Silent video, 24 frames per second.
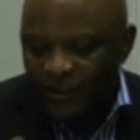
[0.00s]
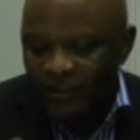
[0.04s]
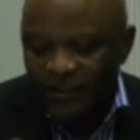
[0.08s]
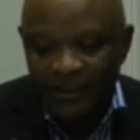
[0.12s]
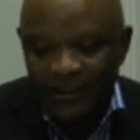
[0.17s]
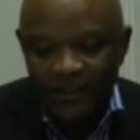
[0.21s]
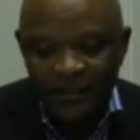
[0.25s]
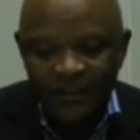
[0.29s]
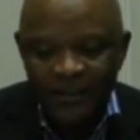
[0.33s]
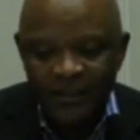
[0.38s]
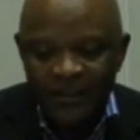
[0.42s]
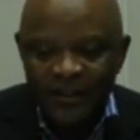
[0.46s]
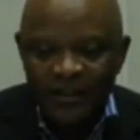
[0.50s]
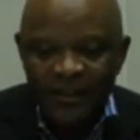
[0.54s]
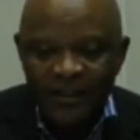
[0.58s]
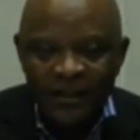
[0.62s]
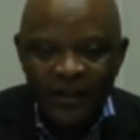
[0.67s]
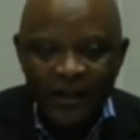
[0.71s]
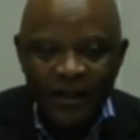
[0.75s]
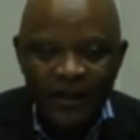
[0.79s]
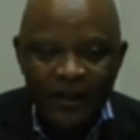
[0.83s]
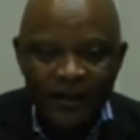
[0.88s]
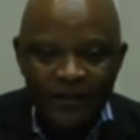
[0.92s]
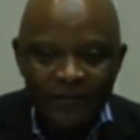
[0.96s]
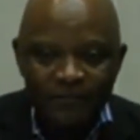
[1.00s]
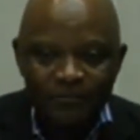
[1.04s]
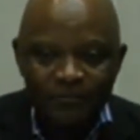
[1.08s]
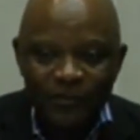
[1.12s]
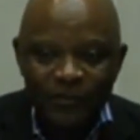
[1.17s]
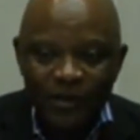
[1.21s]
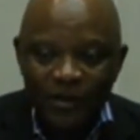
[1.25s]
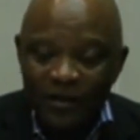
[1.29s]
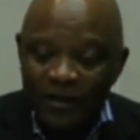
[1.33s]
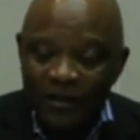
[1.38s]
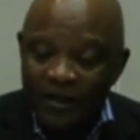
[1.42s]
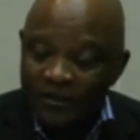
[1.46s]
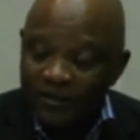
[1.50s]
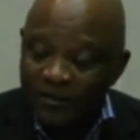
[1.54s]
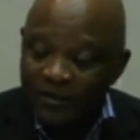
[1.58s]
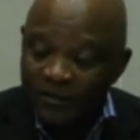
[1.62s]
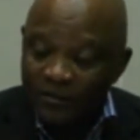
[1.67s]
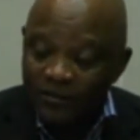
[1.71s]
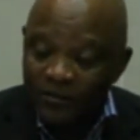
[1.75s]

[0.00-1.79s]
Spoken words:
I think that